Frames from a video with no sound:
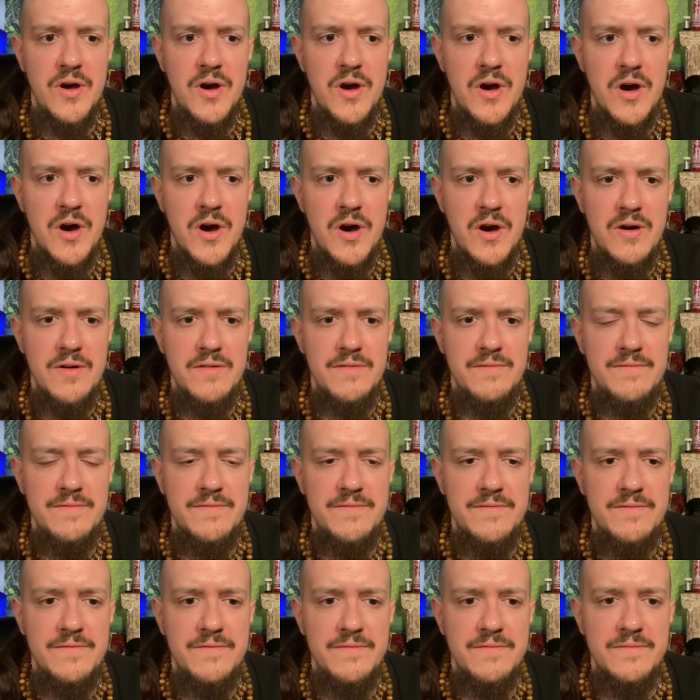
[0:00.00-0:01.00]

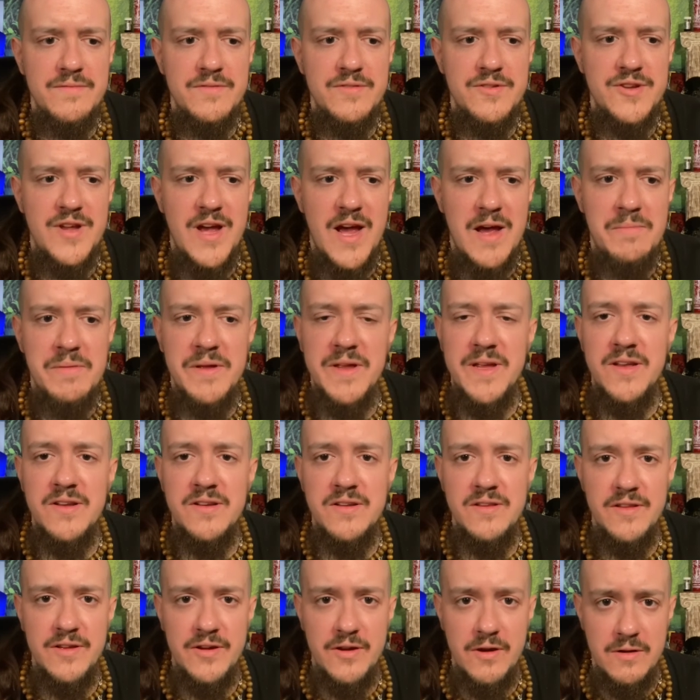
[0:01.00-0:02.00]
of tapping into
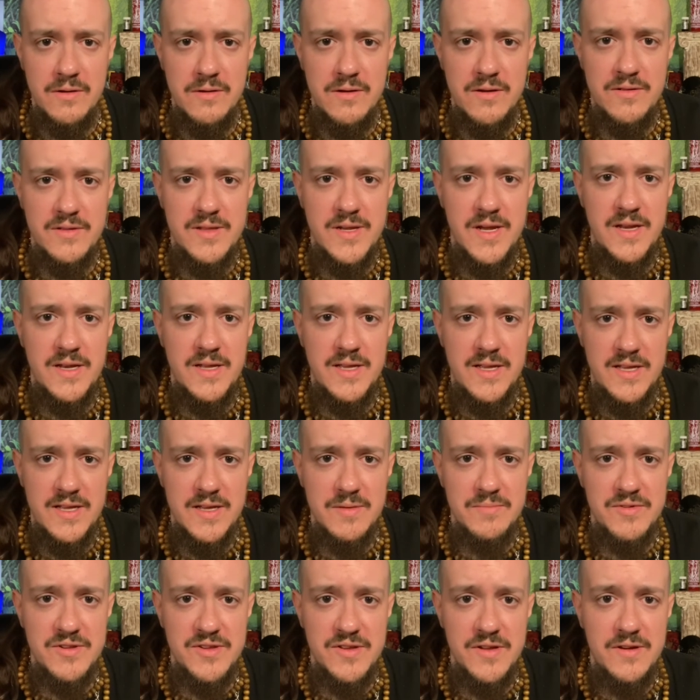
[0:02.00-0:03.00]
the current that he
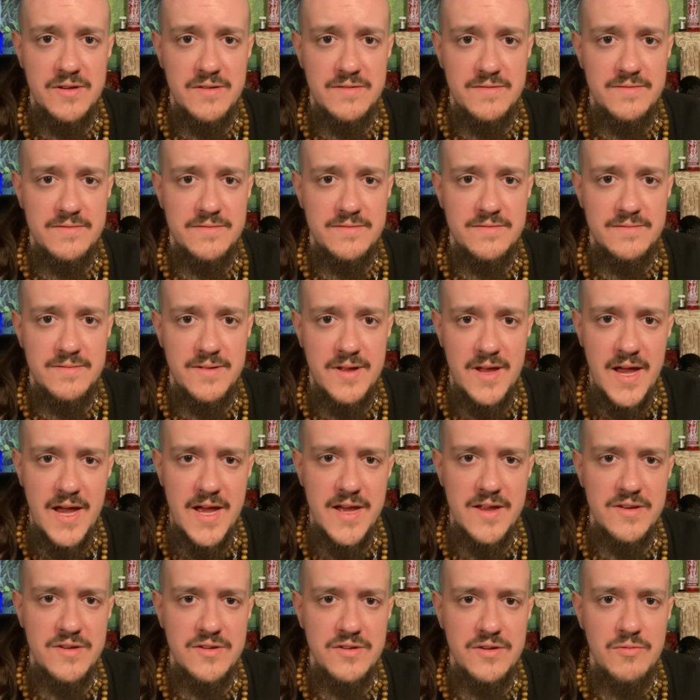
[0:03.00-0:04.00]
himself
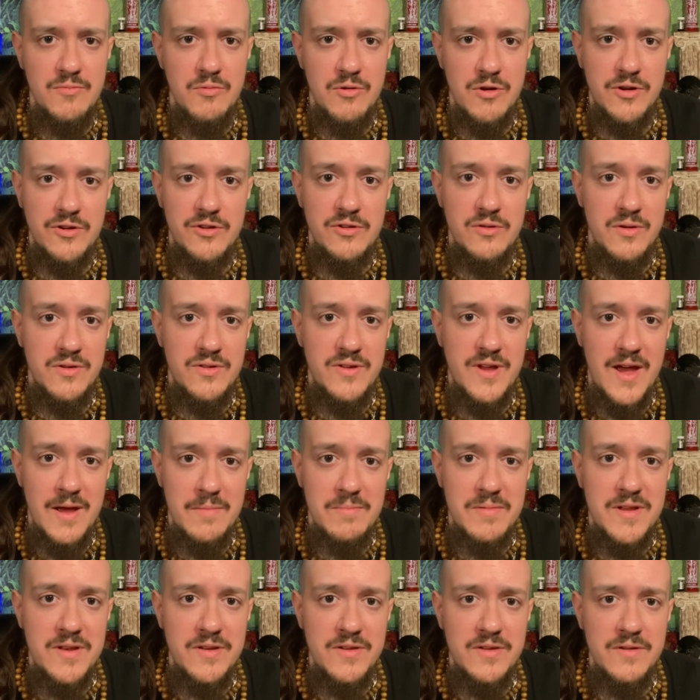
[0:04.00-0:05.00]
had to work to
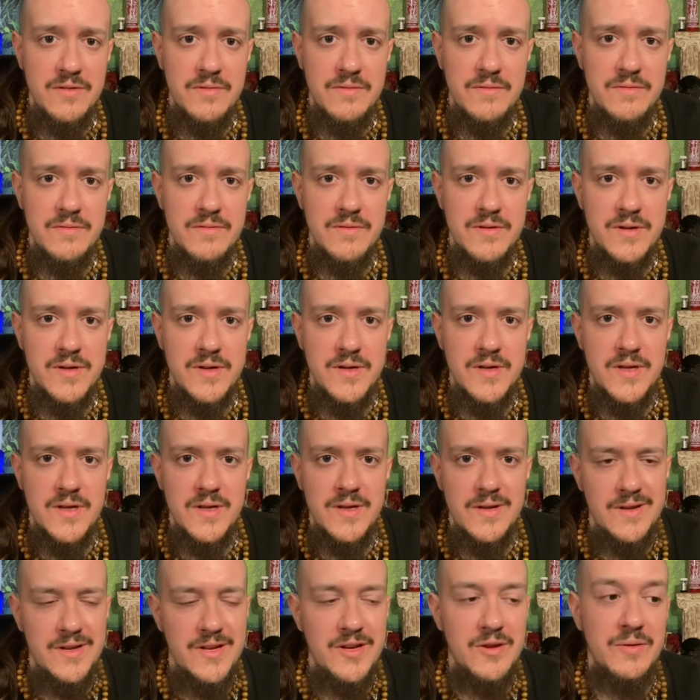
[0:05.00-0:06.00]
tap into
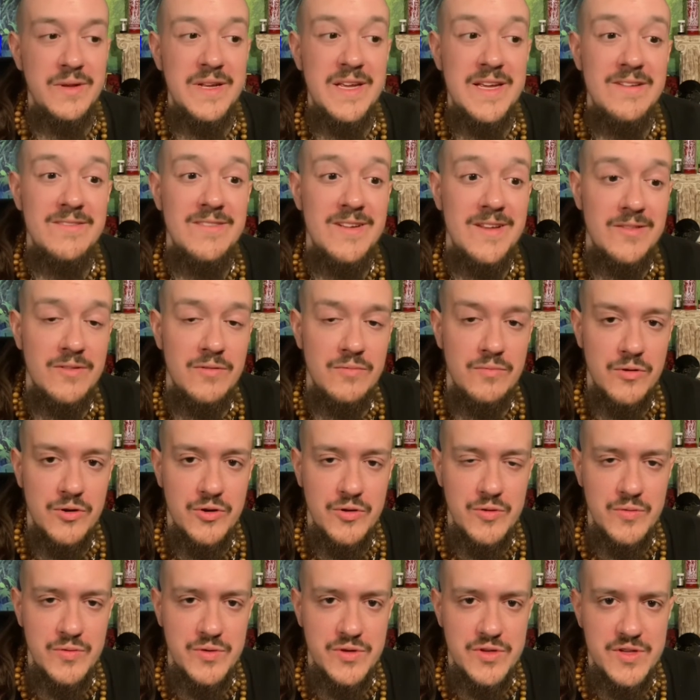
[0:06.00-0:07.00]
you know, giving the
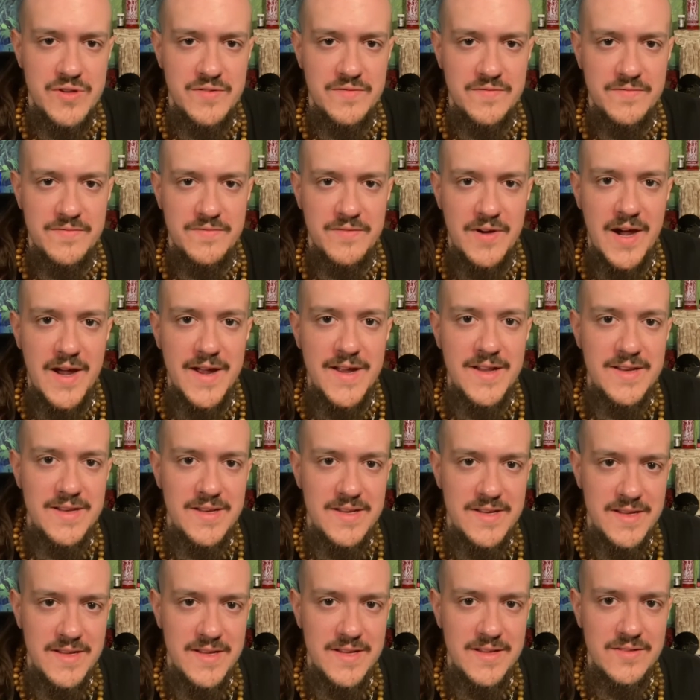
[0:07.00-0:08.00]
runes,
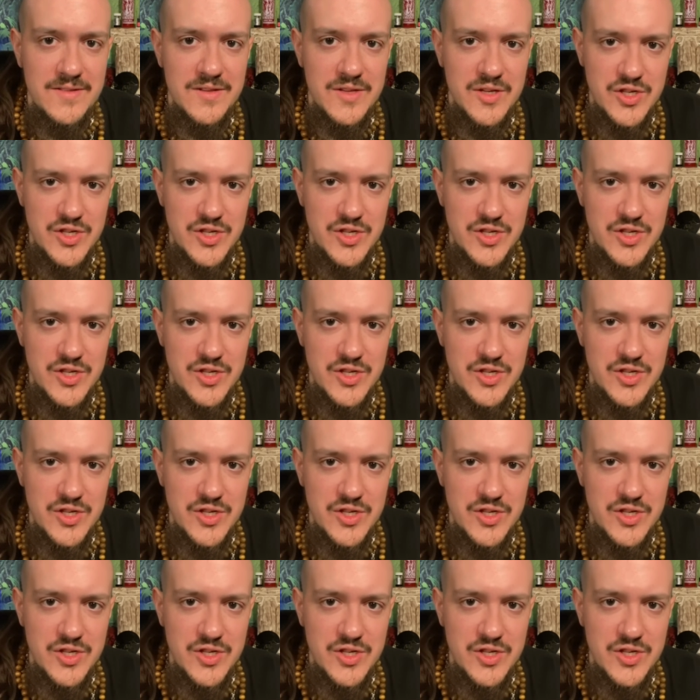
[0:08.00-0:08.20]
finding the